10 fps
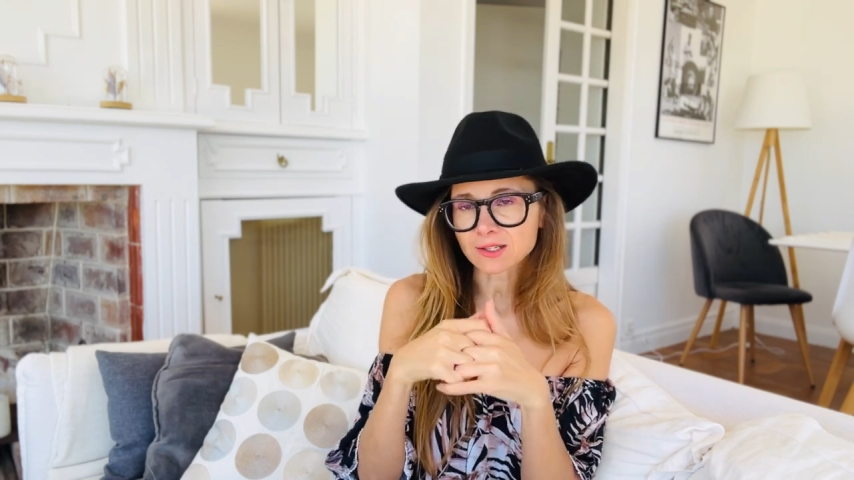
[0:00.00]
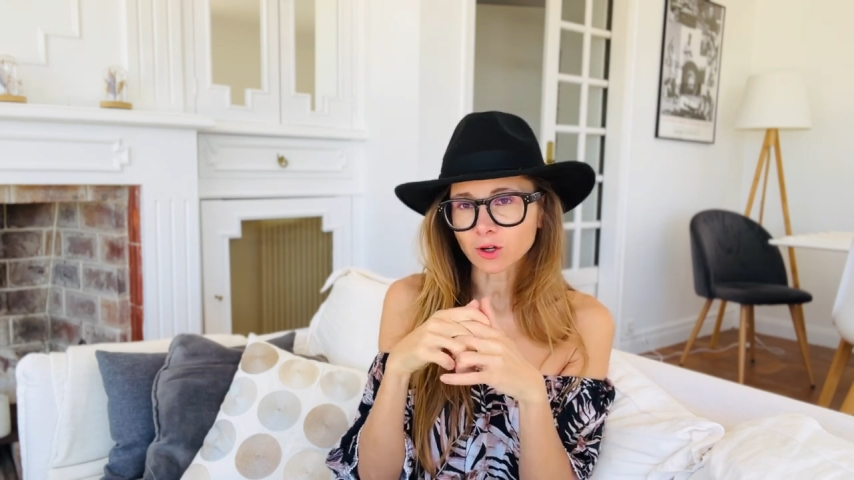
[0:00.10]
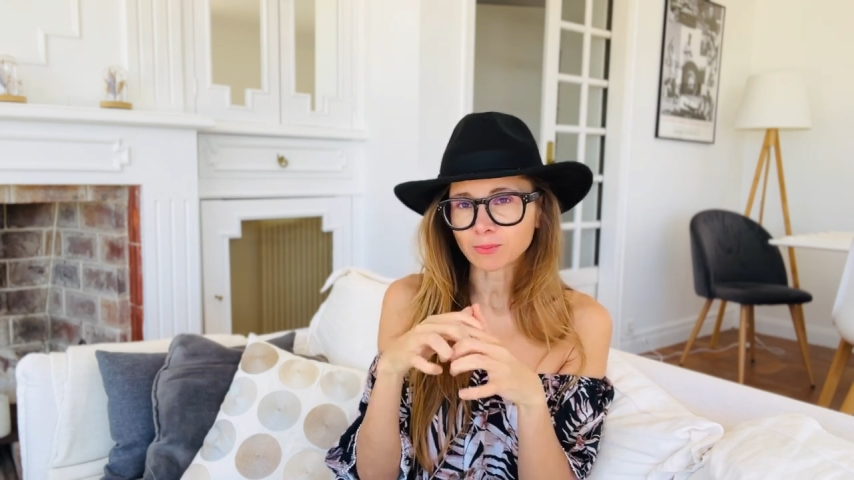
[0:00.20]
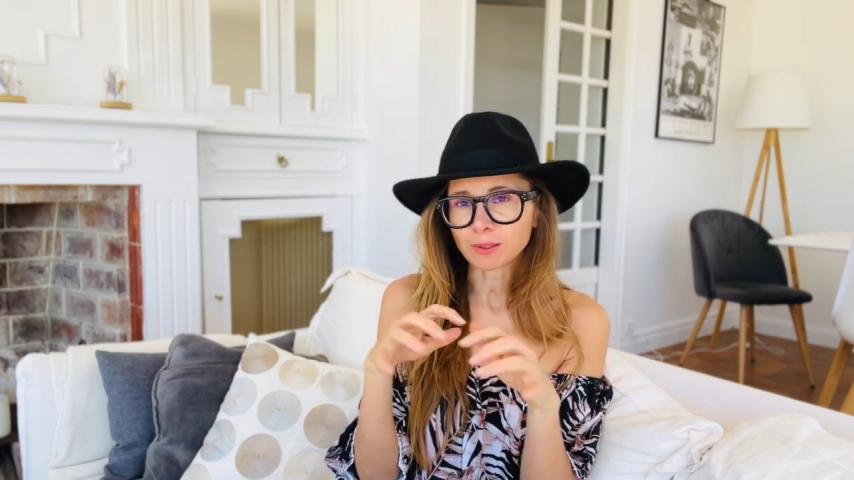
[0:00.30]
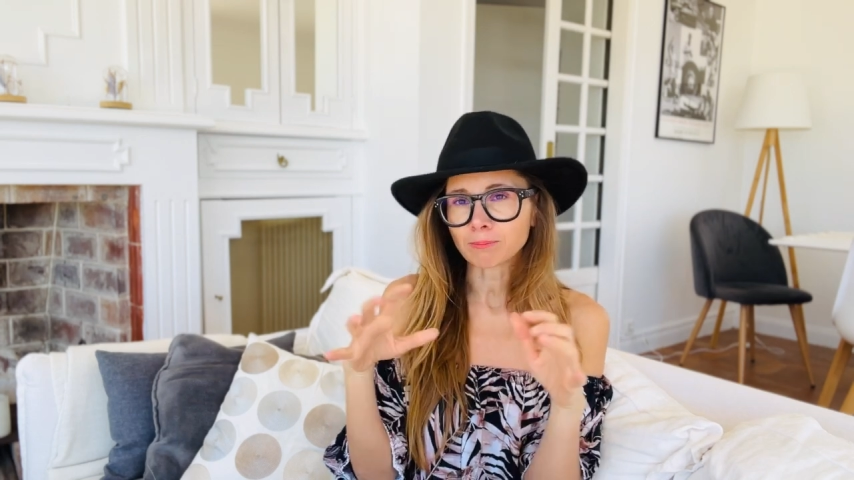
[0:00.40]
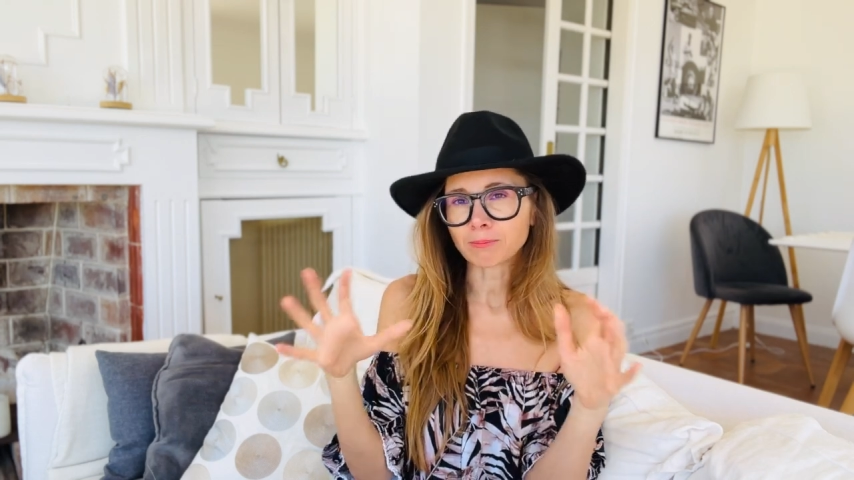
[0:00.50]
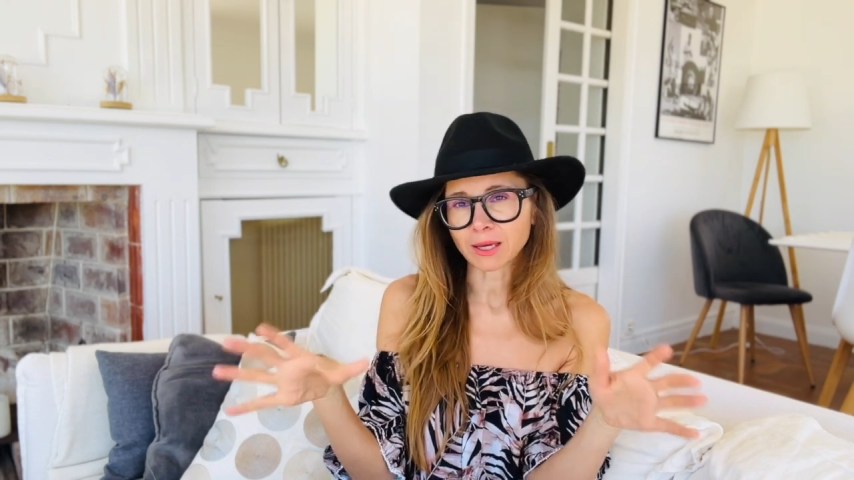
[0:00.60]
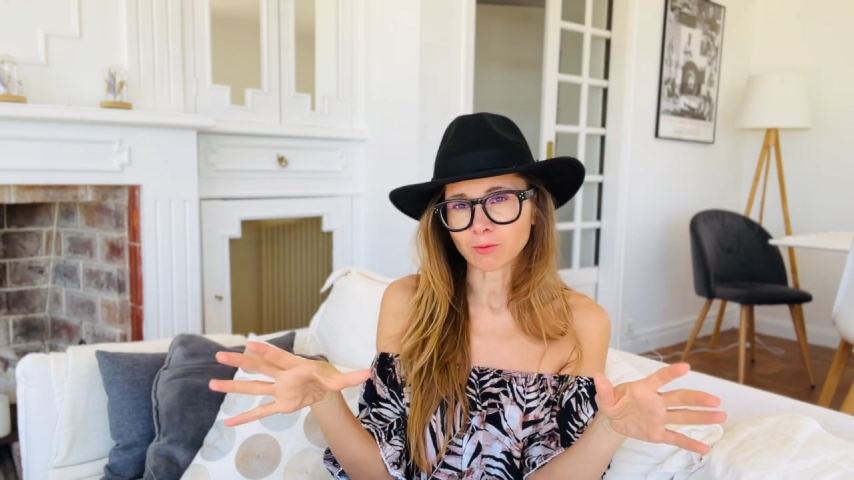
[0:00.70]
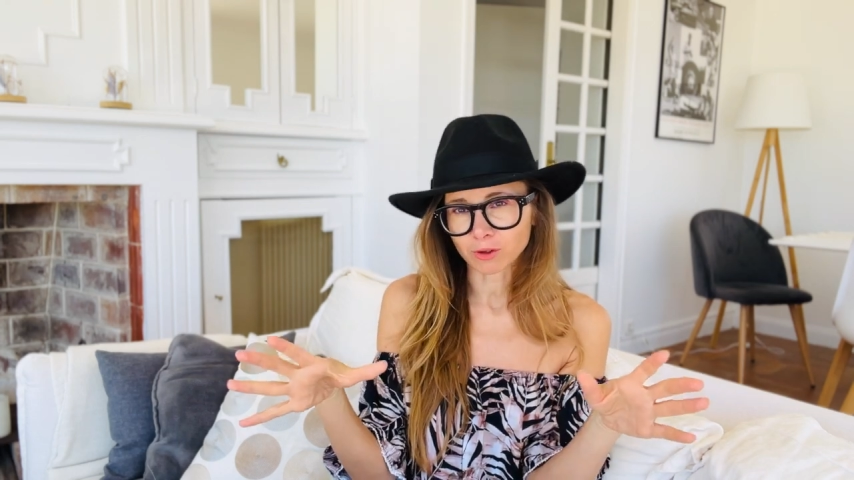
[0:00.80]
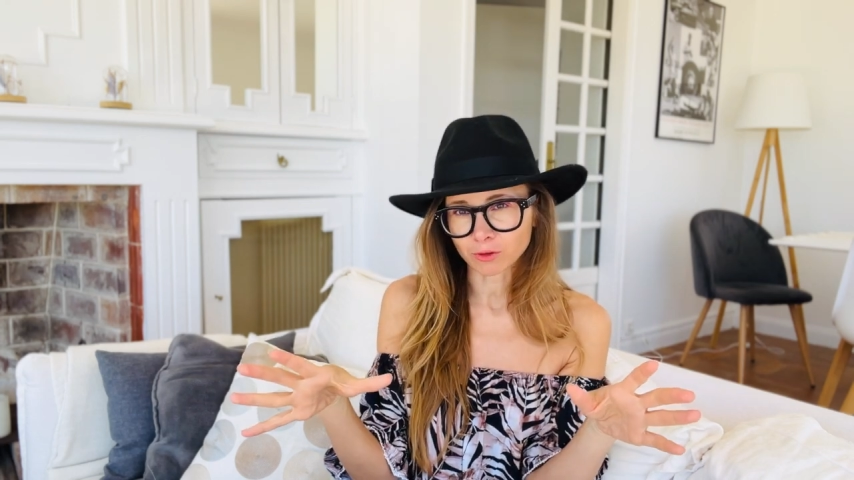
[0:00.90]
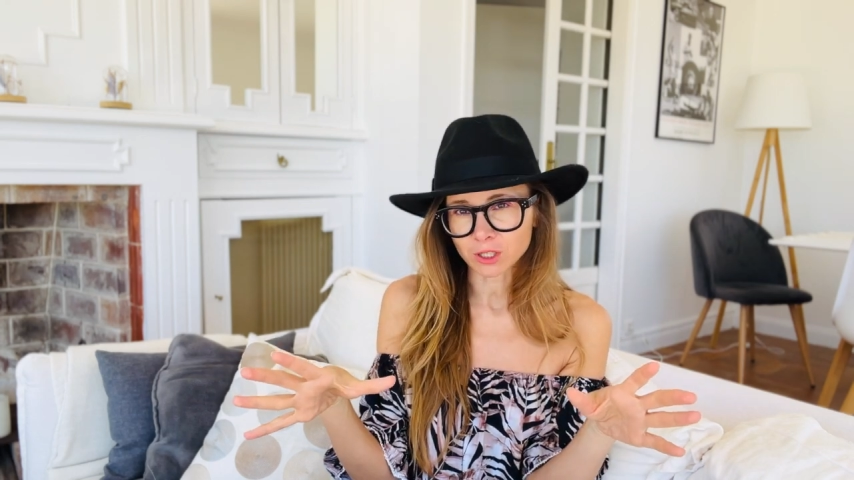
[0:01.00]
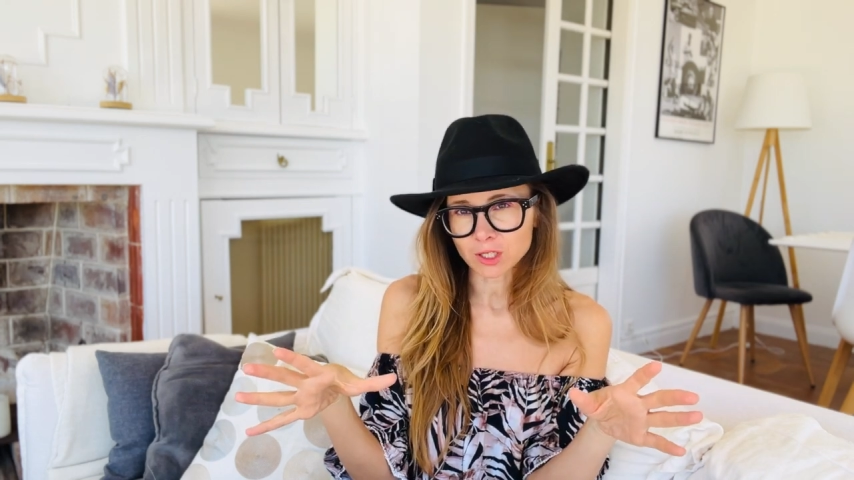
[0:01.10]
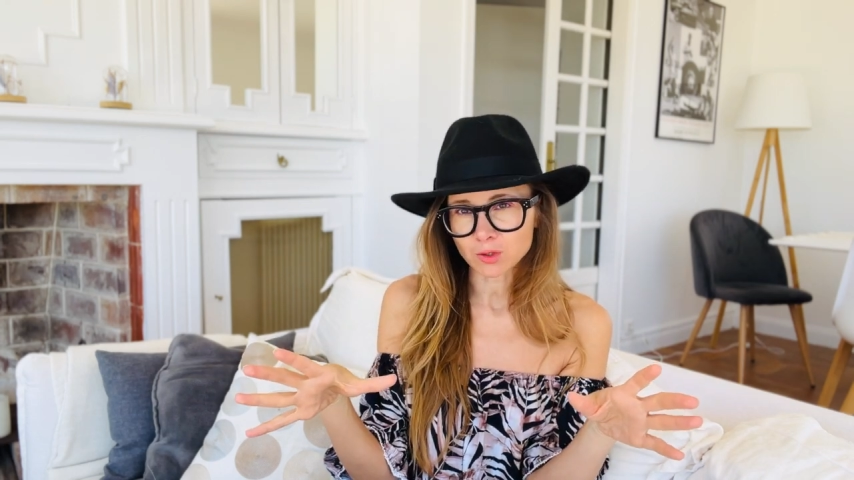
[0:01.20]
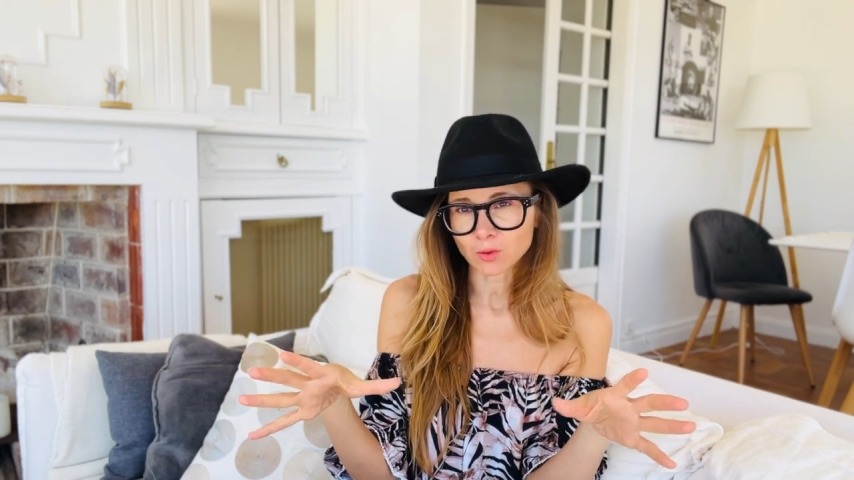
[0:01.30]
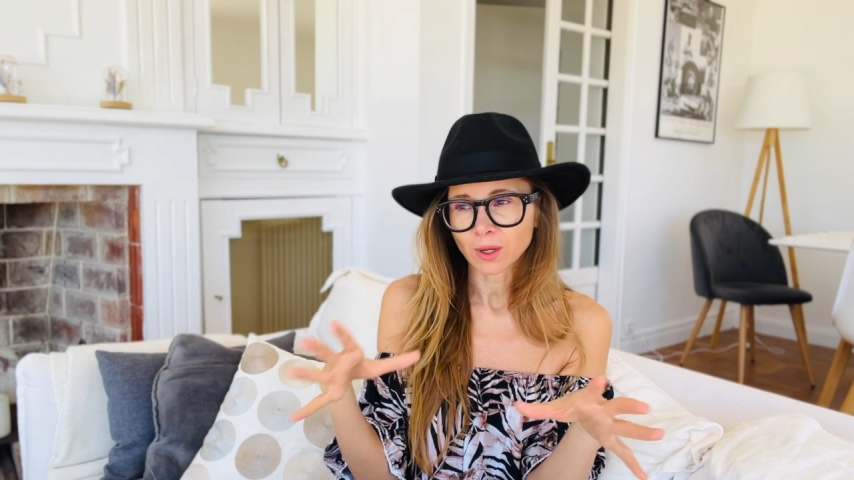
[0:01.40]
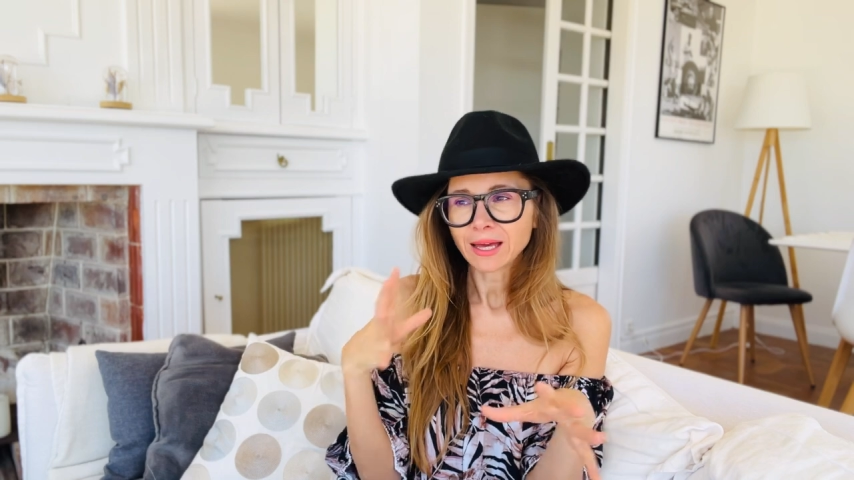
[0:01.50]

going to be a big one for these two,